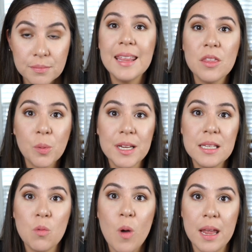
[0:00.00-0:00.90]
And the
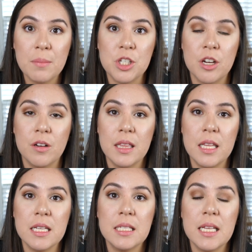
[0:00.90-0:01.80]
reason why I'm sharing
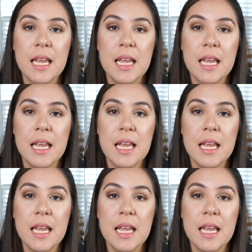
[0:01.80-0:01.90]
this